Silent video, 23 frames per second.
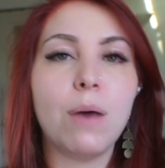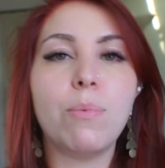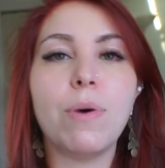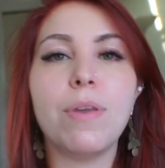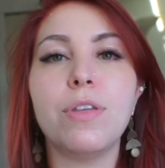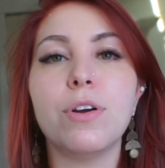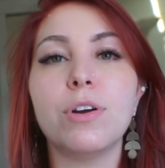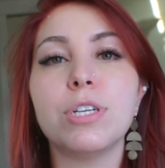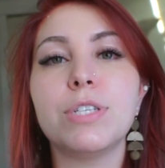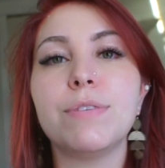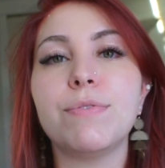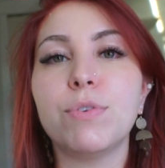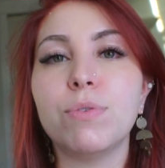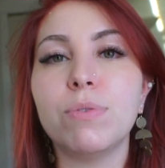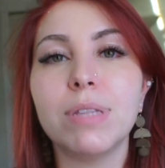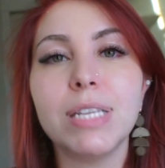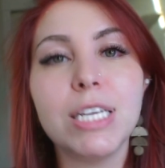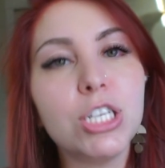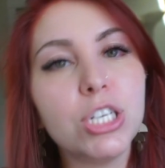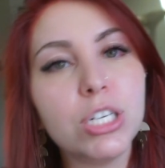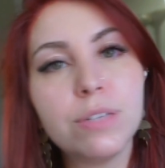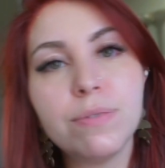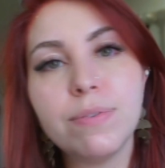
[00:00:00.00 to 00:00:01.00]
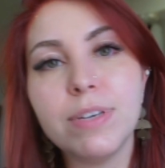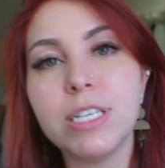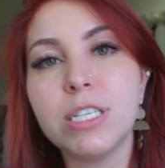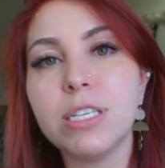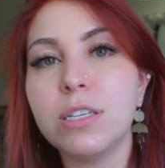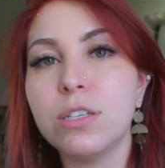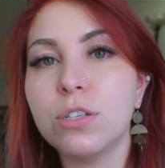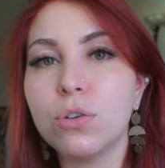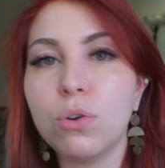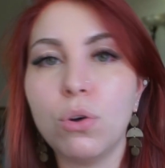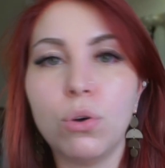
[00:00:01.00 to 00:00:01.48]
whether it's for religious
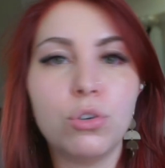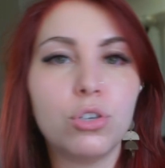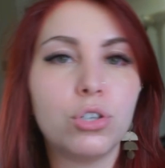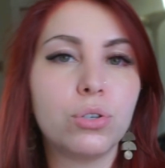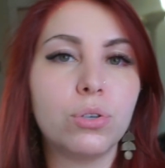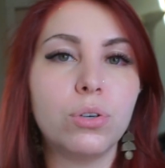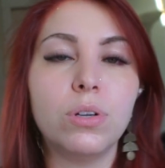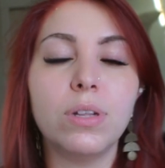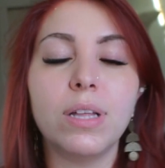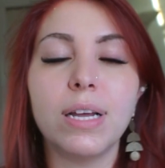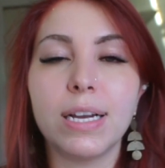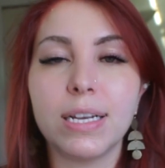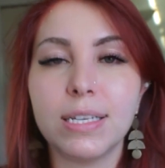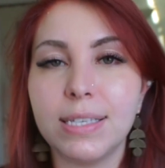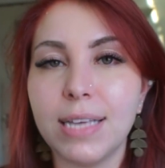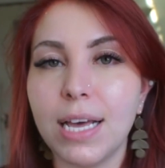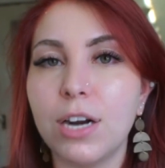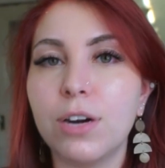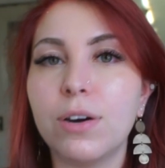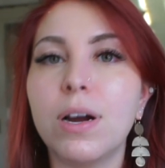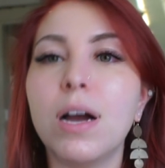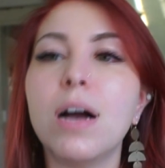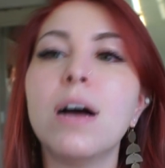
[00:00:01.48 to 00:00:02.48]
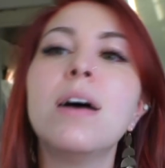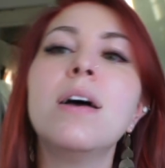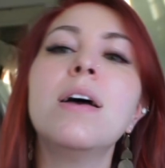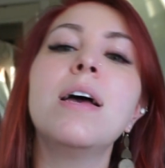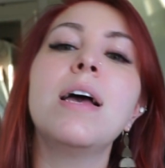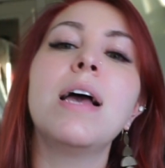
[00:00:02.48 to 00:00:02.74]
reasons, cultural, etc.